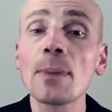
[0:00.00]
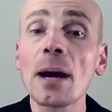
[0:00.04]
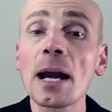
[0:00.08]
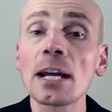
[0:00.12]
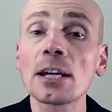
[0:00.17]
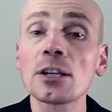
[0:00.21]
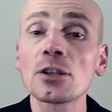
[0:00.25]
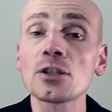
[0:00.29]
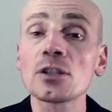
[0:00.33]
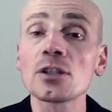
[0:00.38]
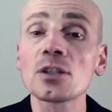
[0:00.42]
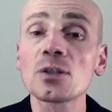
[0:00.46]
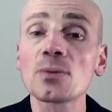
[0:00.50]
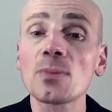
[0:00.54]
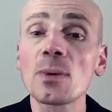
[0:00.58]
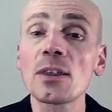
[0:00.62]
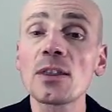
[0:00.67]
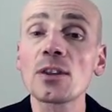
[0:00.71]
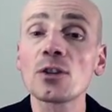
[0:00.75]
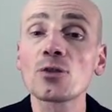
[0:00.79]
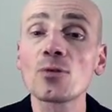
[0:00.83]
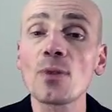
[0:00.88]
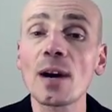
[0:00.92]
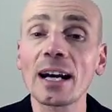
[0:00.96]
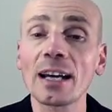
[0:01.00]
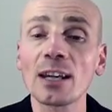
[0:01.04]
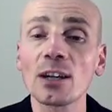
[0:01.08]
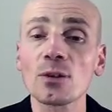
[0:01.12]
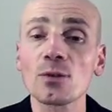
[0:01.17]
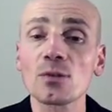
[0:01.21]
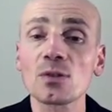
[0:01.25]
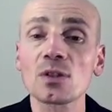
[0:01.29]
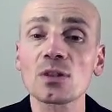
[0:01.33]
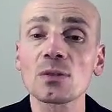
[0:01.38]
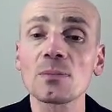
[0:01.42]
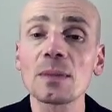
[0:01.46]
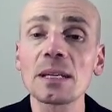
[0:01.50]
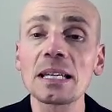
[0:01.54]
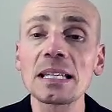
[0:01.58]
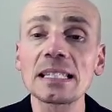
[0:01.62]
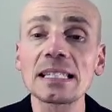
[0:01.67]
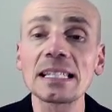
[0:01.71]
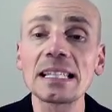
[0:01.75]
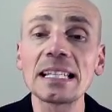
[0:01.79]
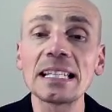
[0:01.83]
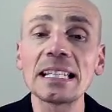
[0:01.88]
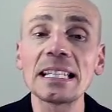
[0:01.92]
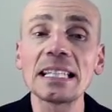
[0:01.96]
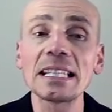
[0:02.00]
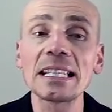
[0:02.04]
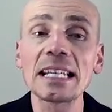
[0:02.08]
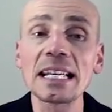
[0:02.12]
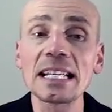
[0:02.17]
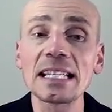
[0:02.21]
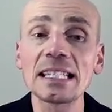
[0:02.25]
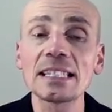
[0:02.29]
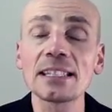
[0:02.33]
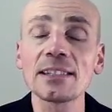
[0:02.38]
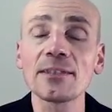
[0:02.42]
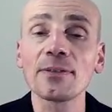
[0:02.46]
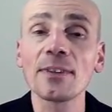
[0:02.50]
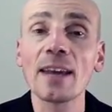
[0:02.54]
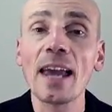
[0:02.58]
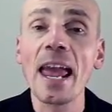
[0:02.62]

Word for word: patients with tracheostomies in intensive